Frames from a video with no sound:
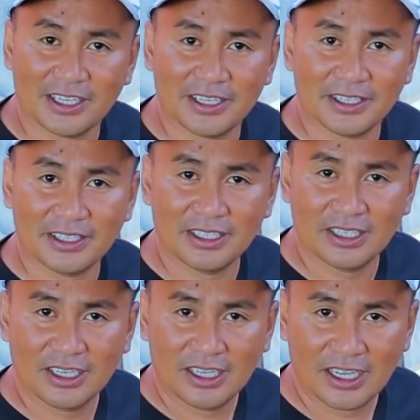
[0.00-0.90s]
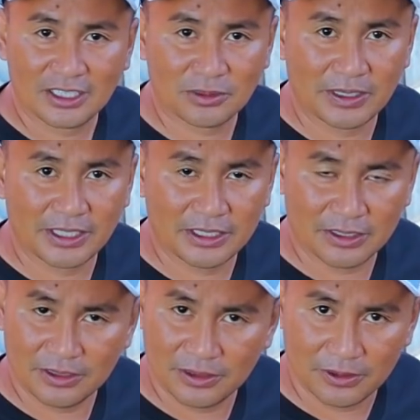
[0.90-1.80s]
are actually
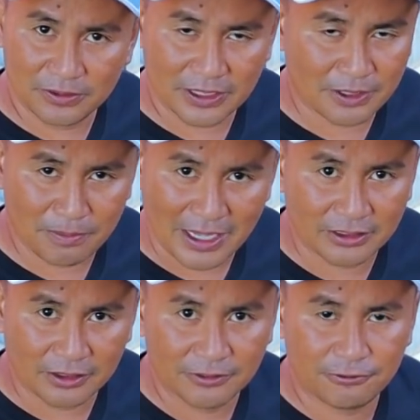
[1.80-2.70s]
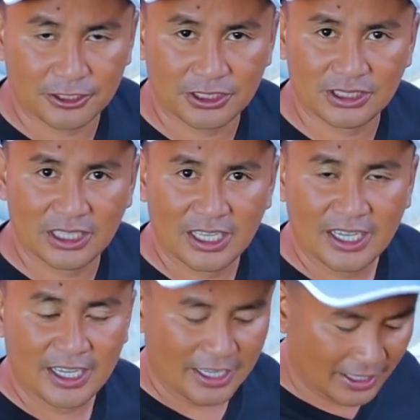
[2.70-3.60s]
already male goldfish,
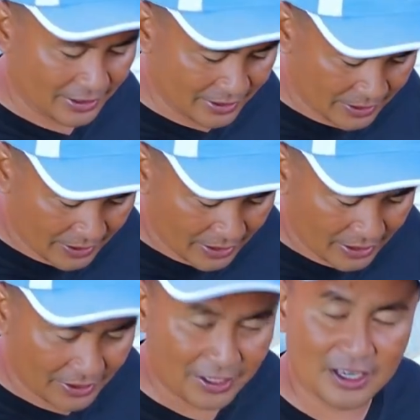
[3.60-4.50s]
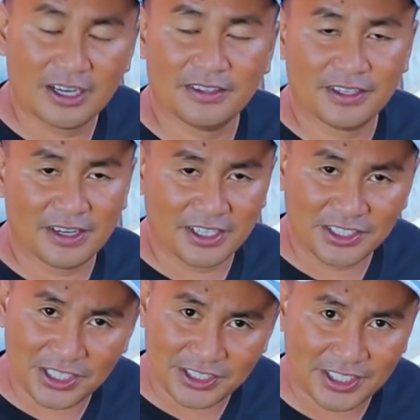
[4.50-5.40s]
and there are
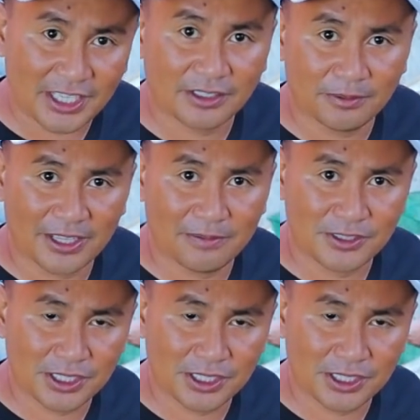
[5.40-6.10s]
16 of them,